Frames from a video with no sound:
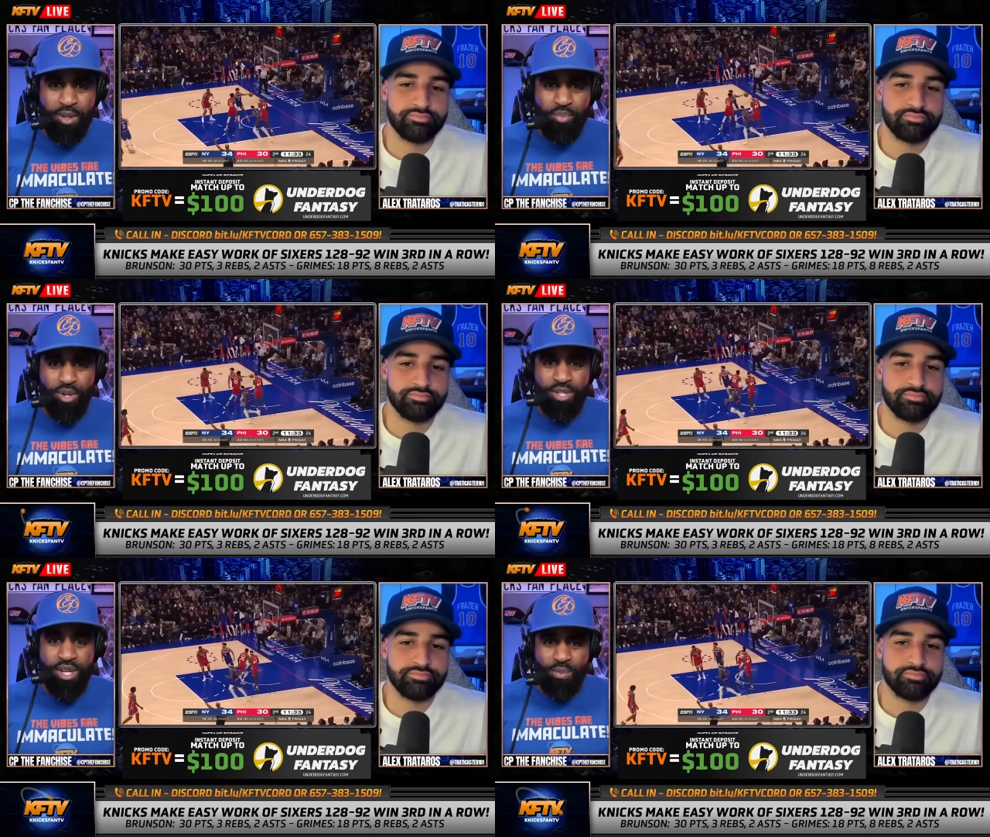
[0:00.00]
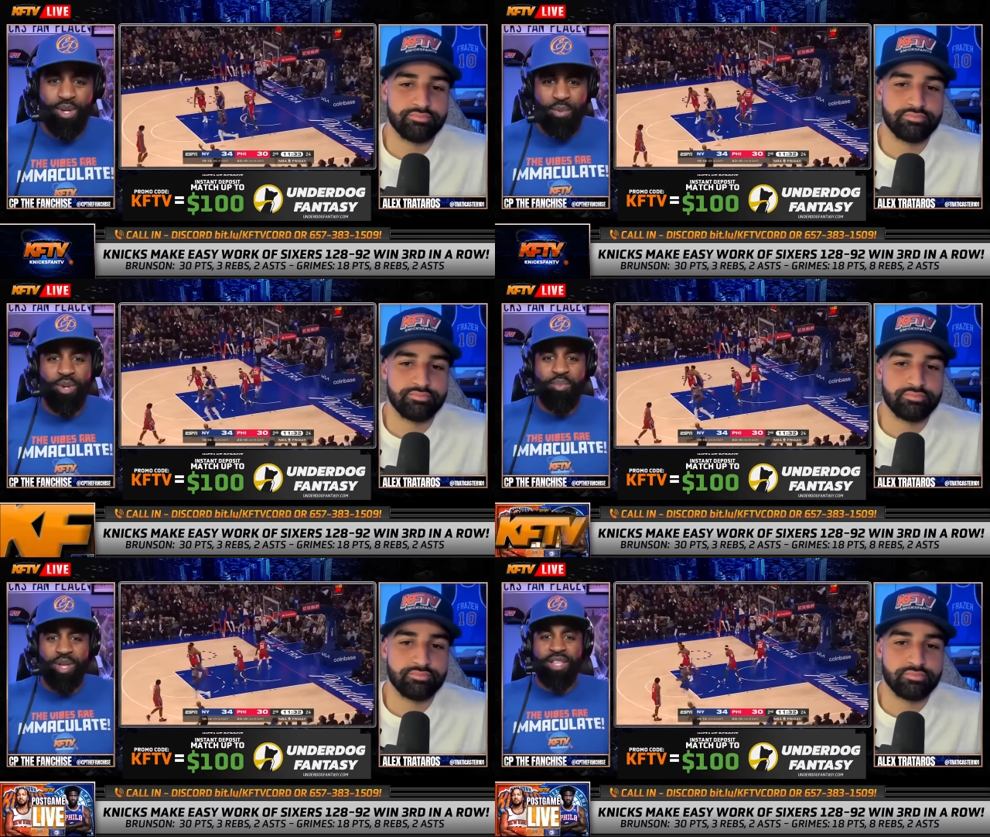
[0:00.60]
Speaker 1: than Brunson. Can we can
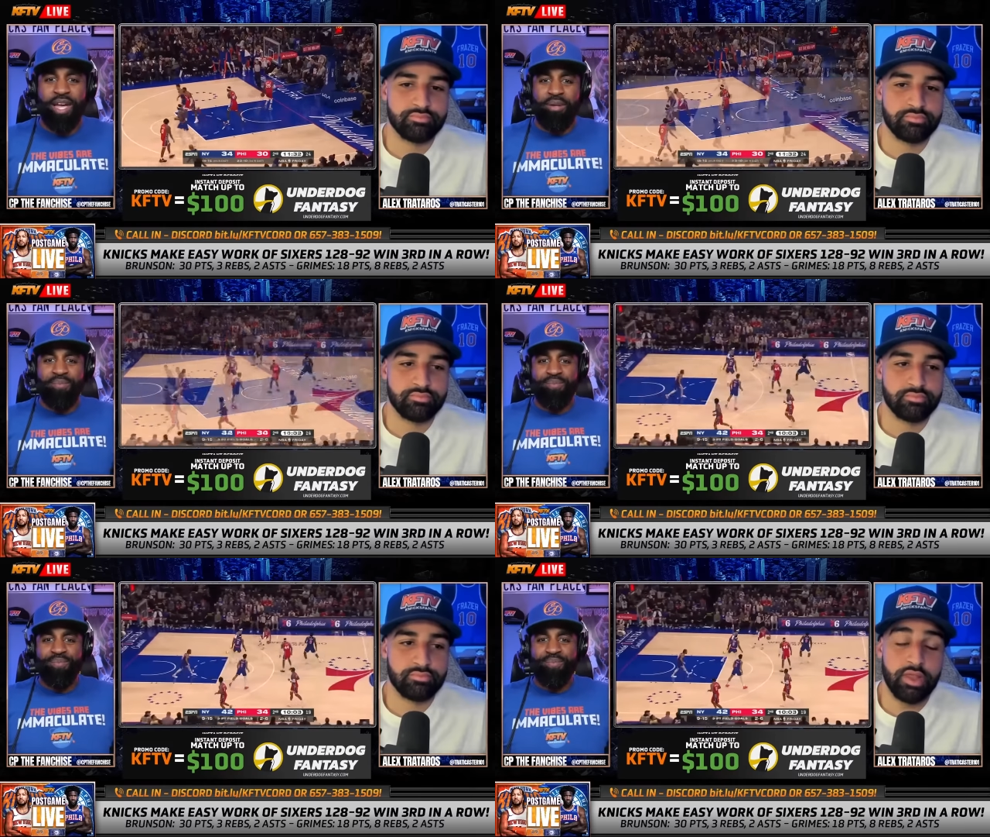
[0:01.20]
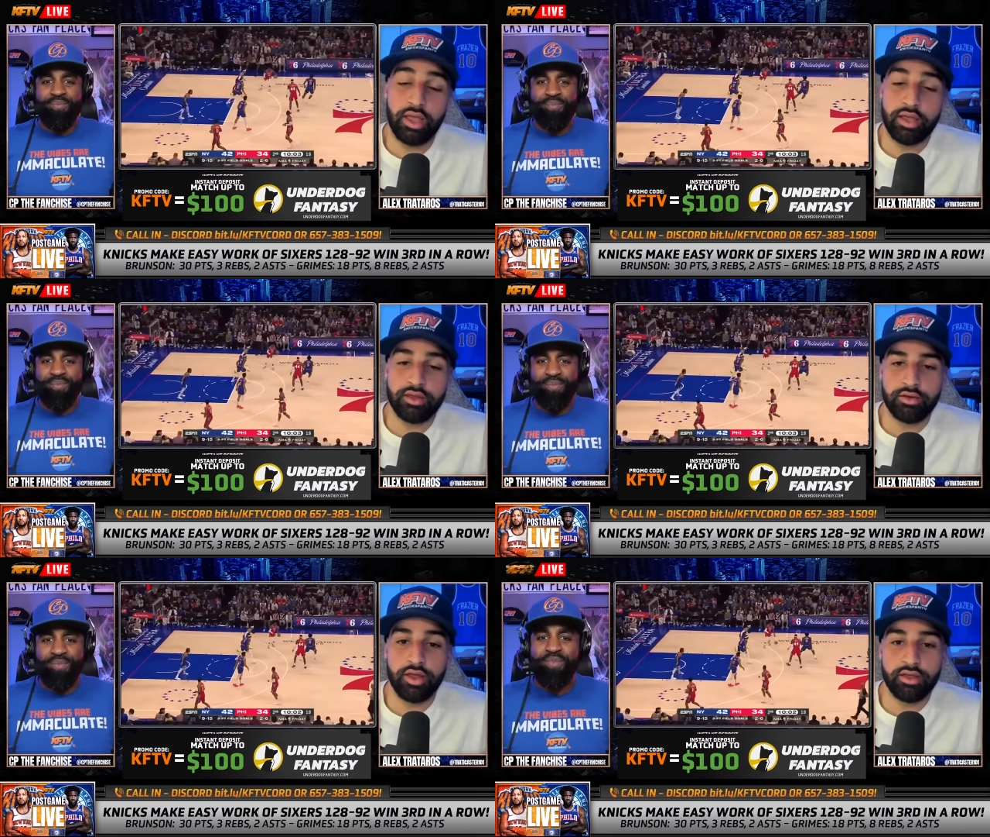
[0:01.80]
we admit that?
Speaker 2: Yeah,
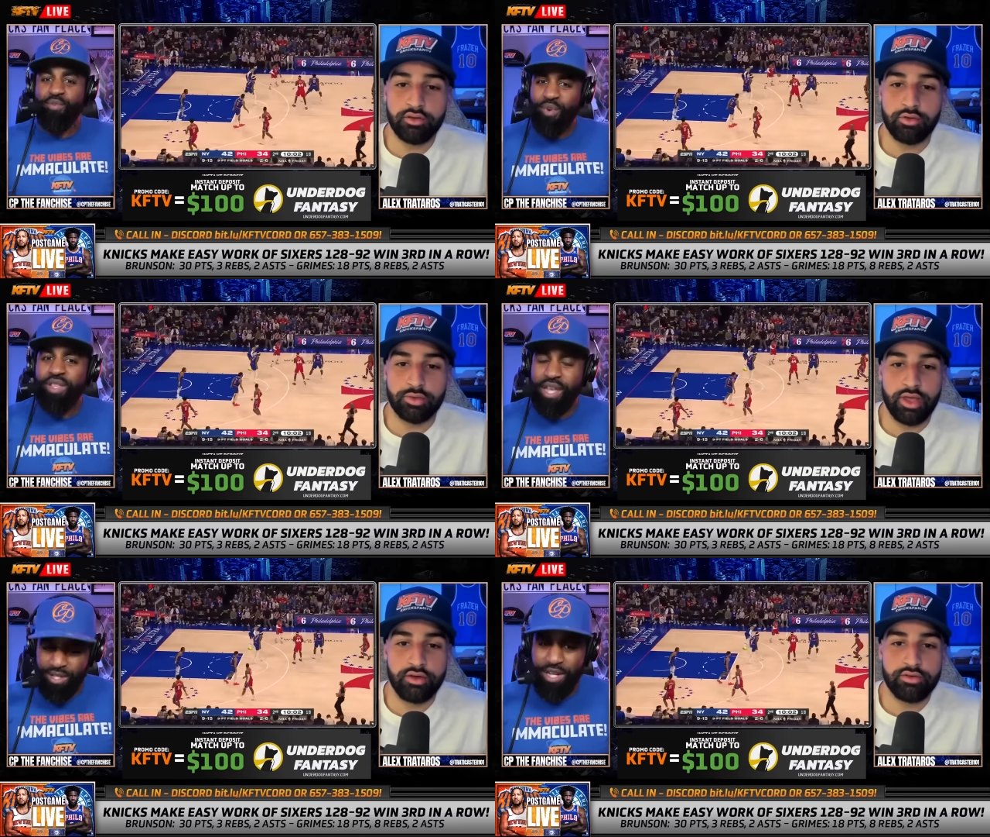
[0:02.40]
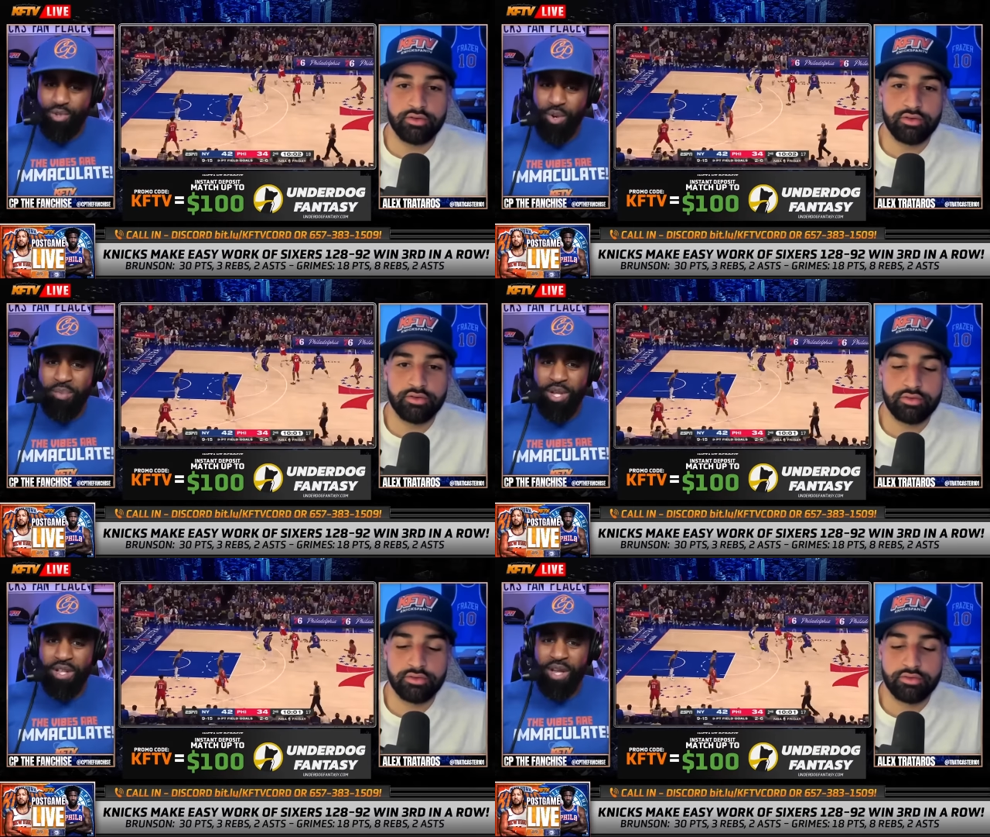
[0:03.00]
I could I could agree
Speaker 1: that, that, That's what I
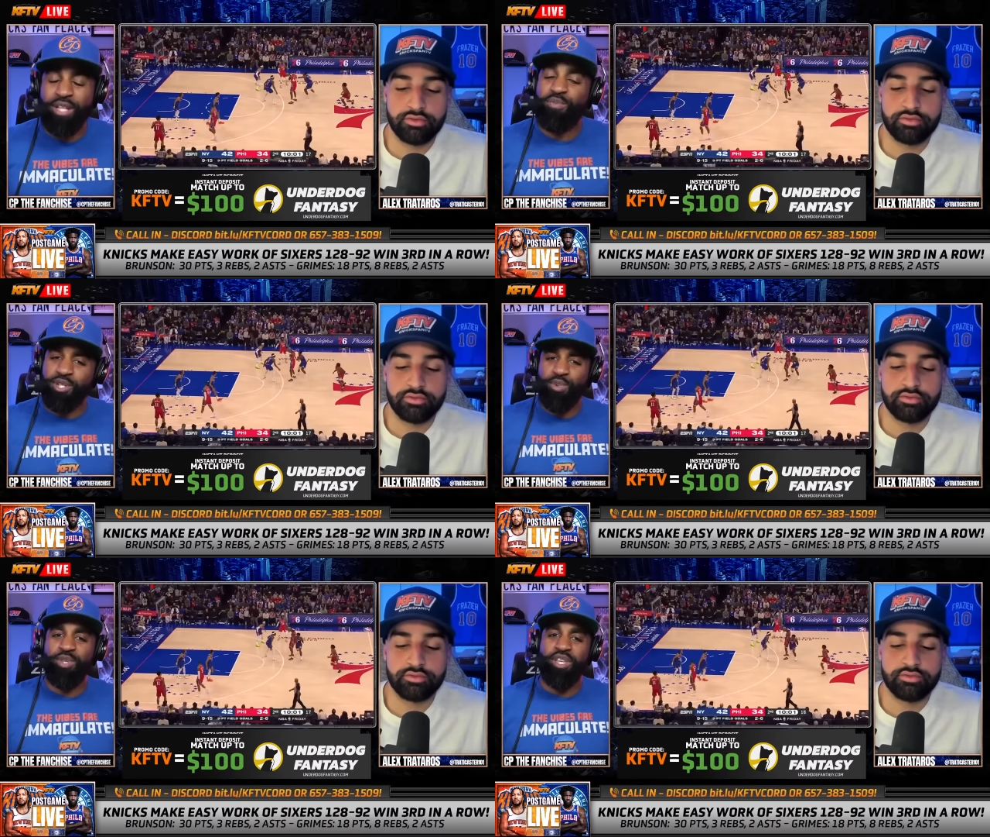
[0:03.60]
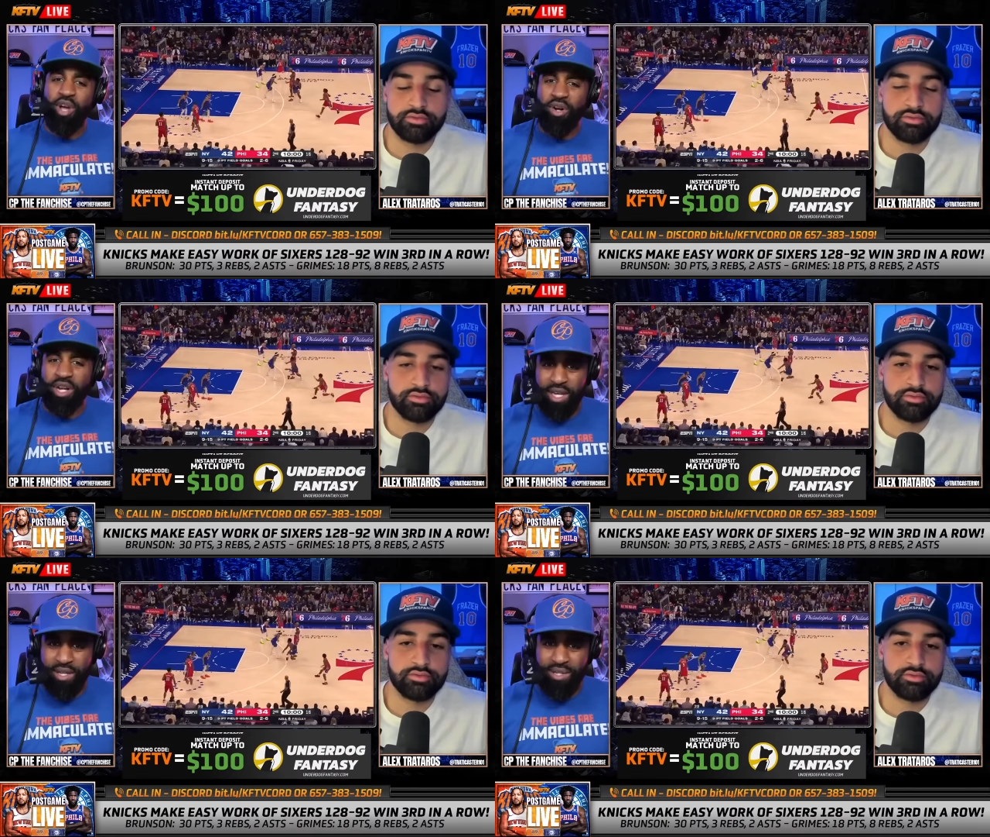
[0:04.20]
mean, especially with the
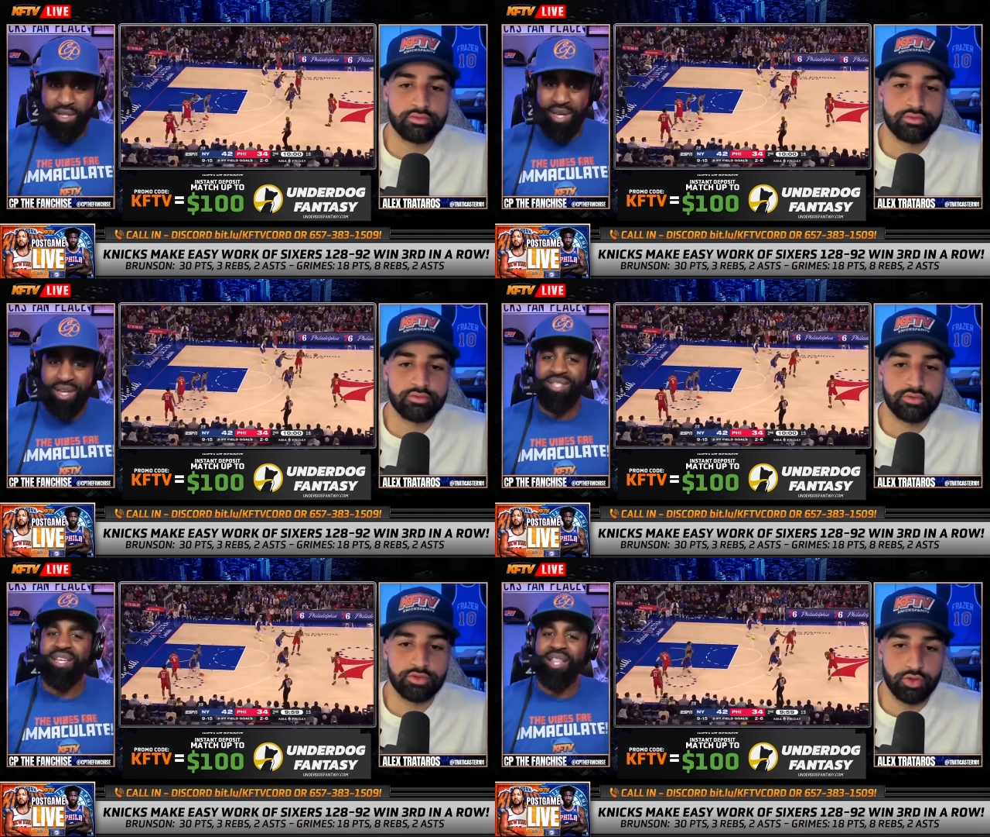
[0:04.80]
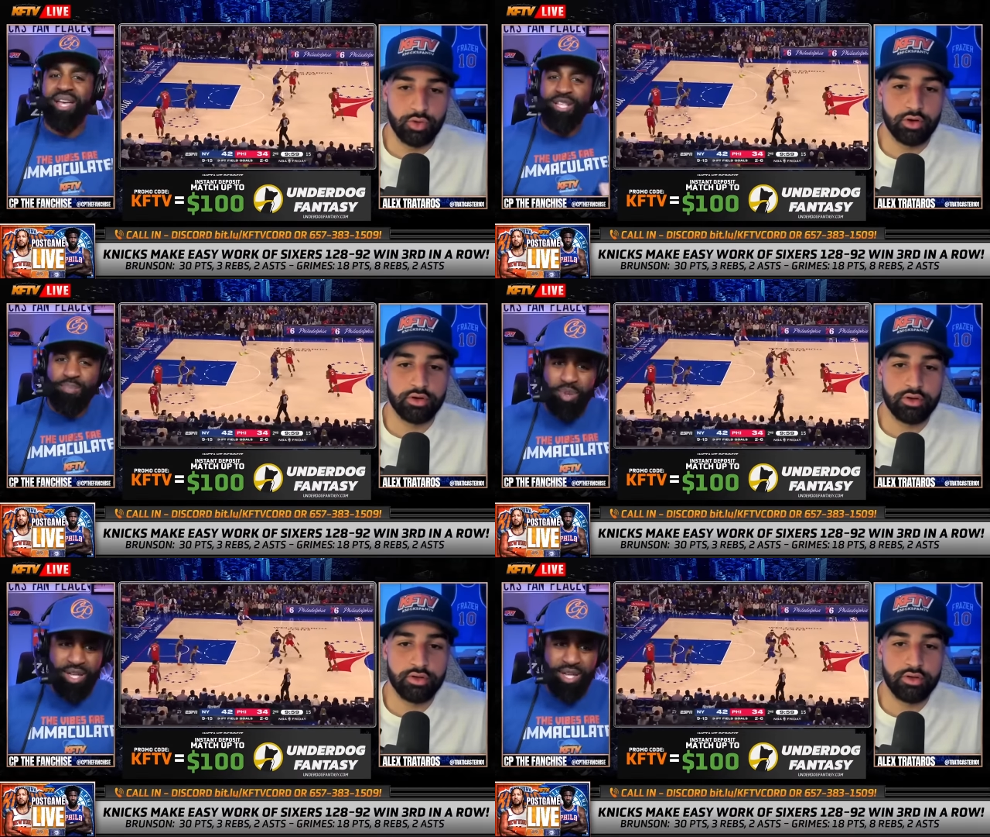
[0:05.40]
younger kids, because they like sure. his play